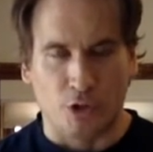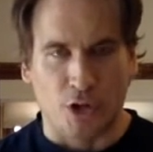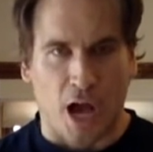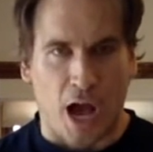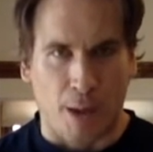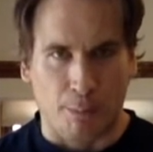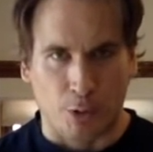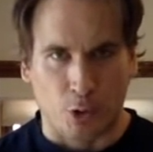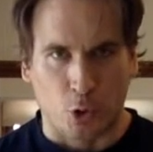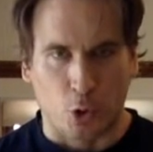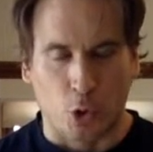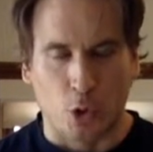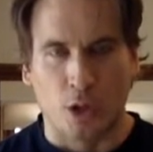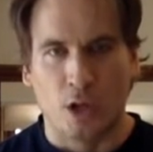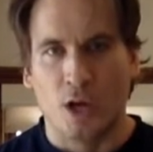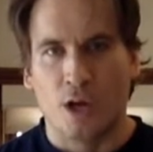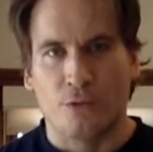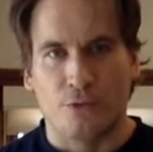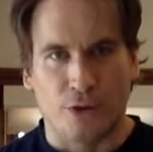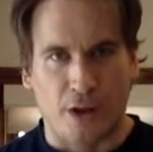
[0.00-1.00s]
topical
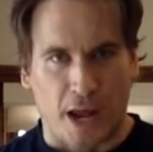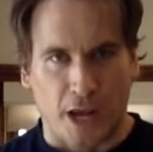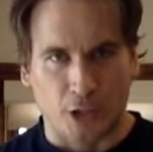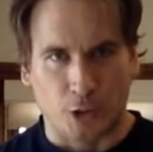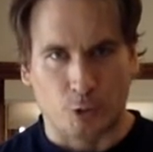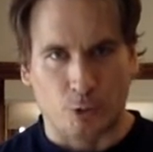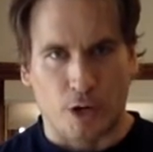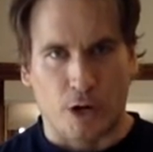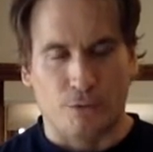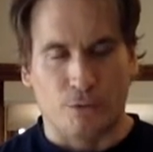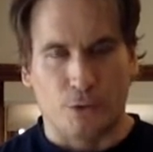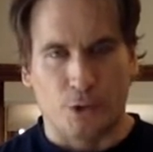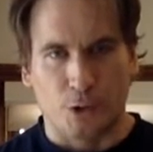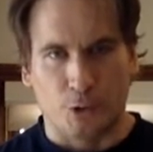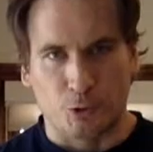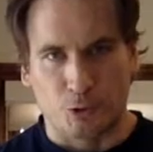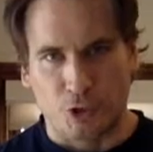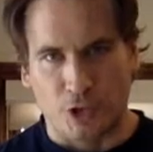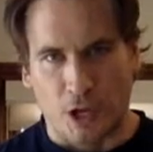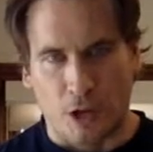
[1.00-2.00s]
finasteride for
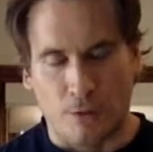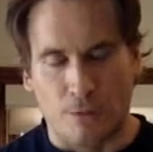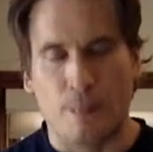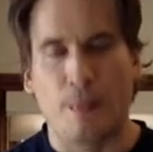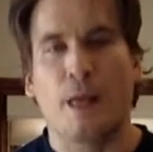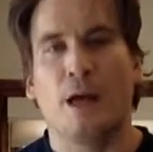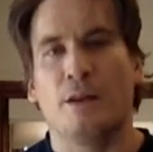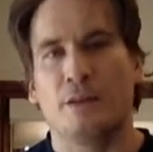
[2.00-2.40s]
yourself.